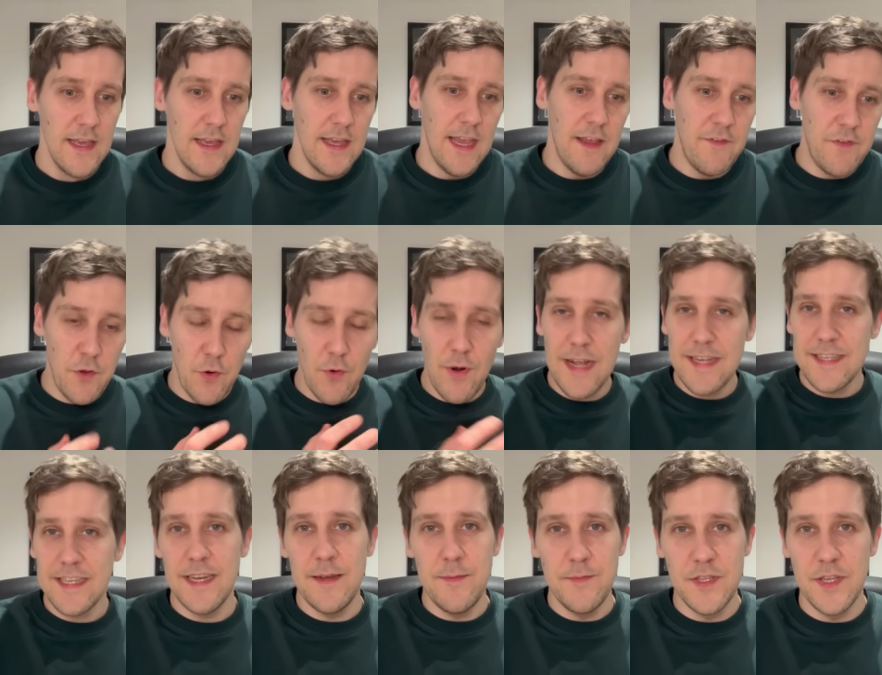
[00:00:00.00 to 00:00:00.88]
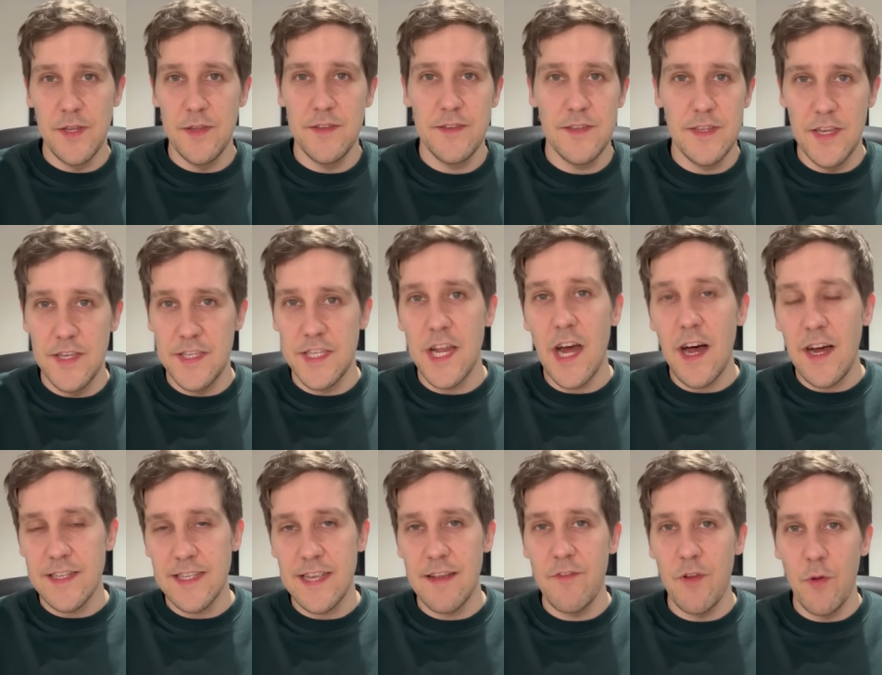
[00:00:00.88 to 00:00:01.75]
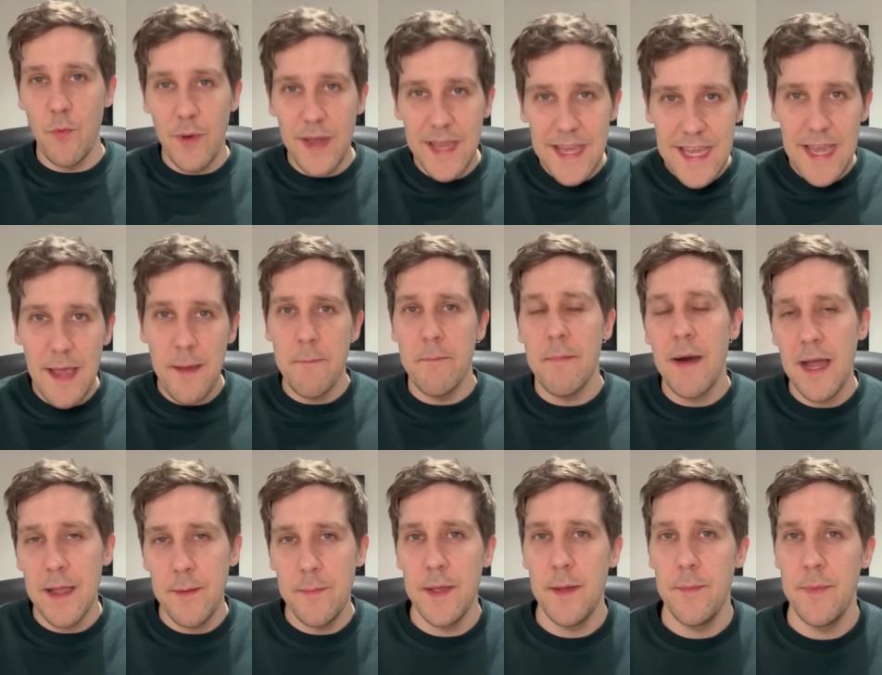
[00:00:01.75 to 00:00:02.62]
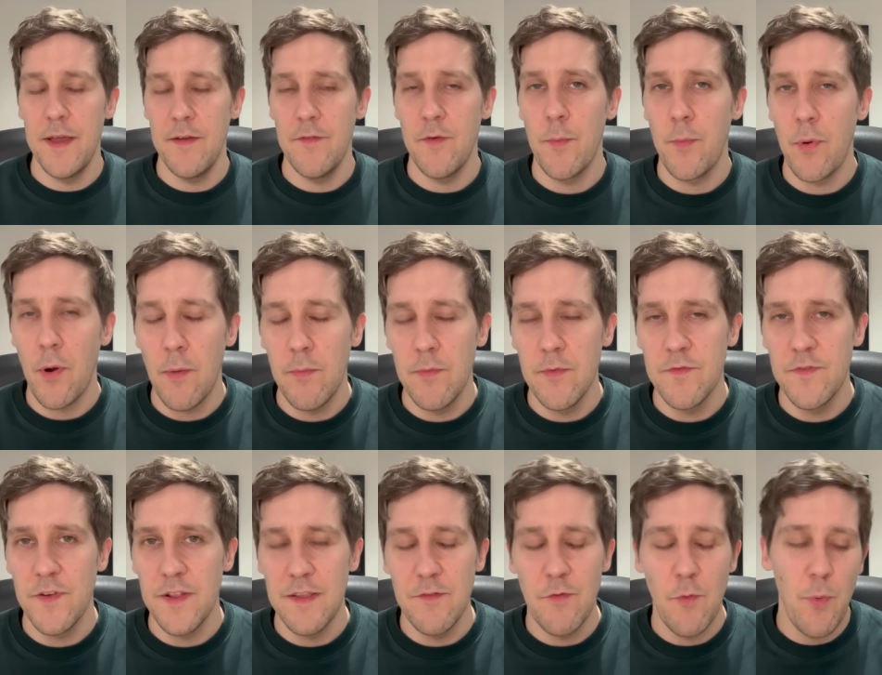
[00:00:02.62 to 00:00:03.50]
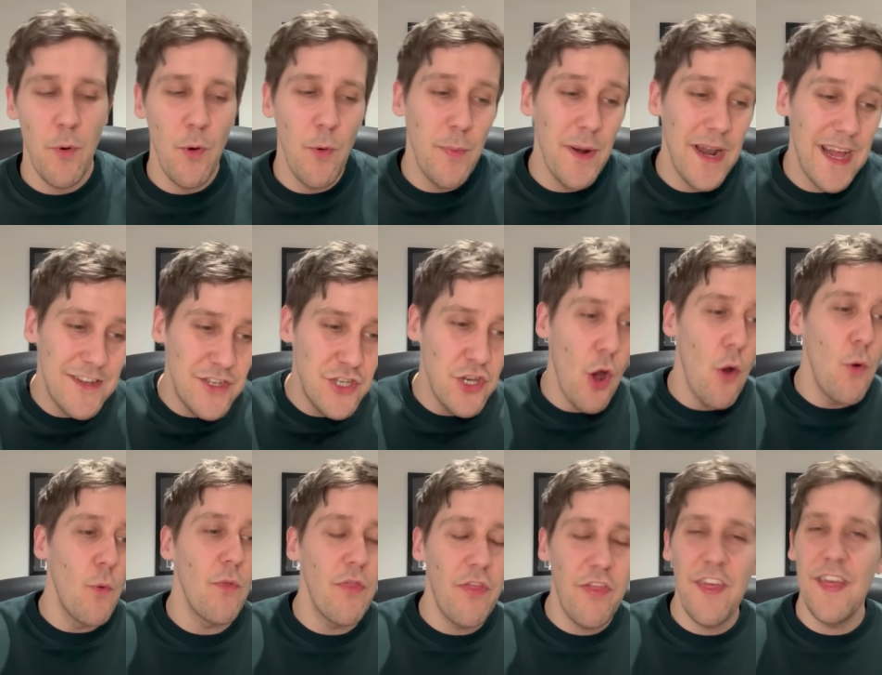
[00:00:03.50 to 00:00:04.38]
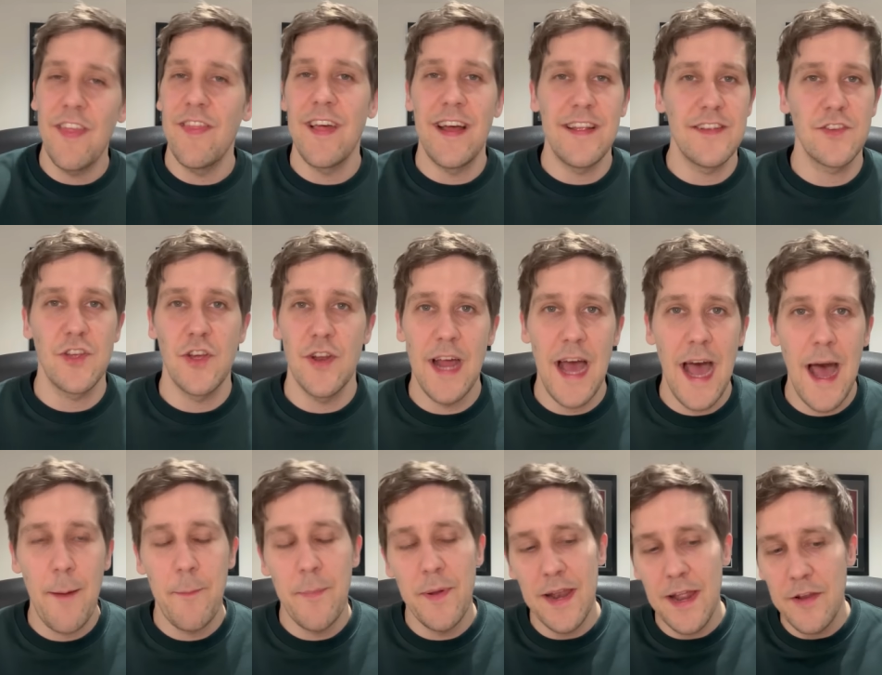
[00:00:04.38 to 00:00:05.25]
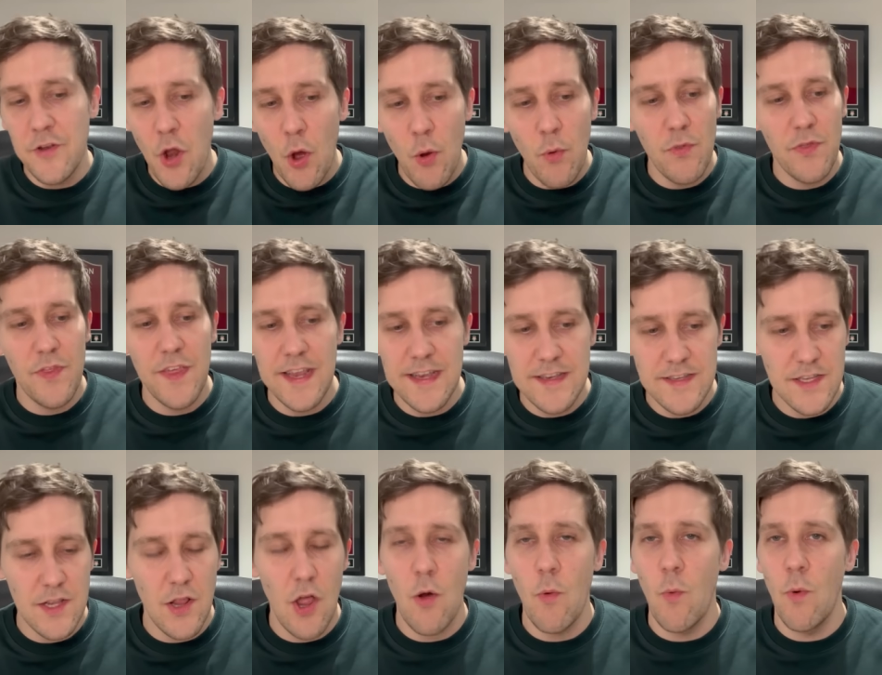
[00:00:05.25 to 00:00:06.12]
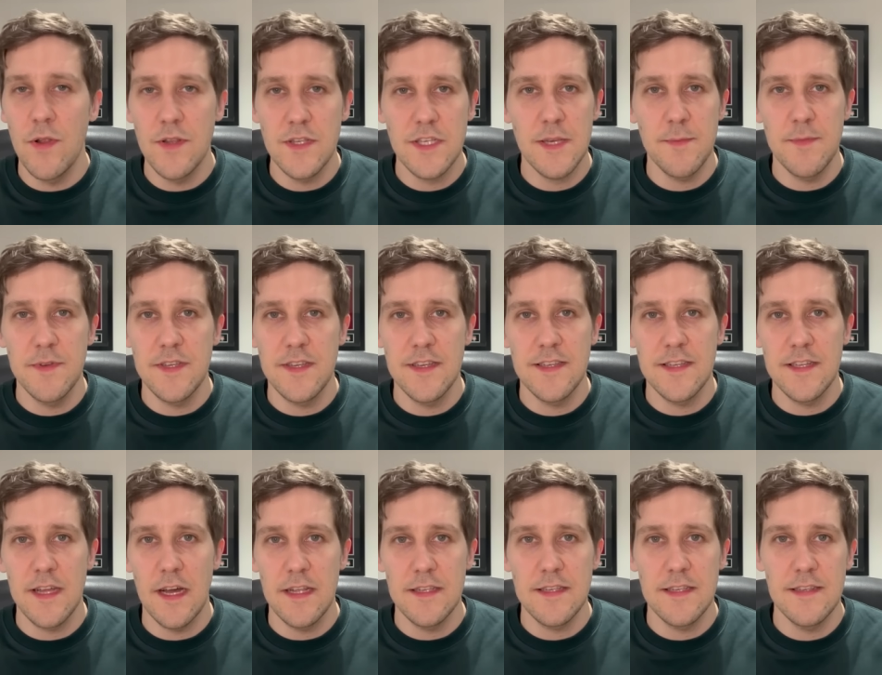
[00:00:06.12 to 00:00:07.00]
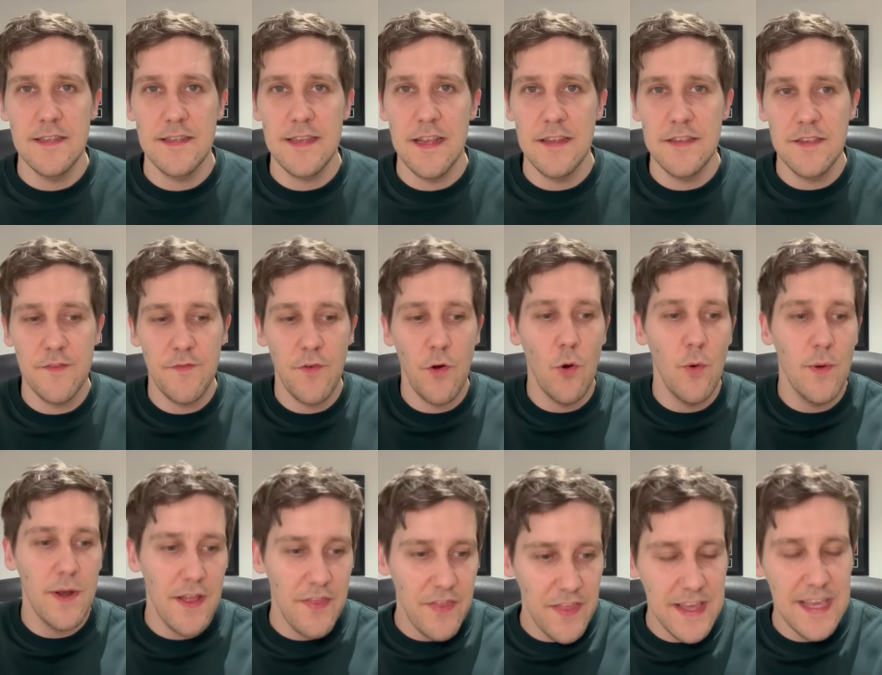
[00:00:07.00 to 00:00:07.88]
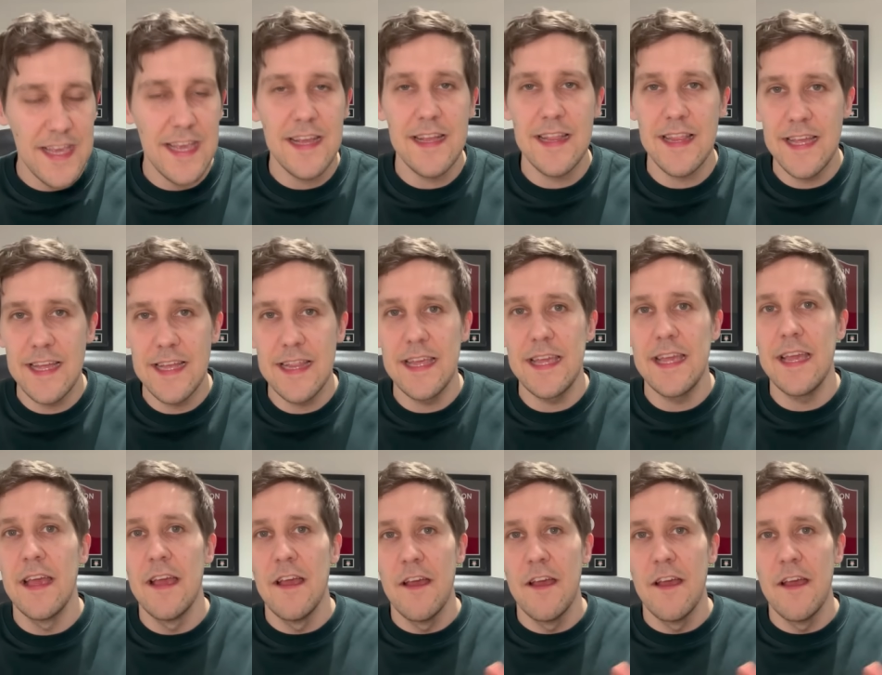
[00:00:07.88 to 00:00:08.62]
If you were asking him to start every week, it might be a bit of a problem for Liverpool, but I don't think that's going to happen. I don't think Slot wants him as his starting centre forward. I think he clearly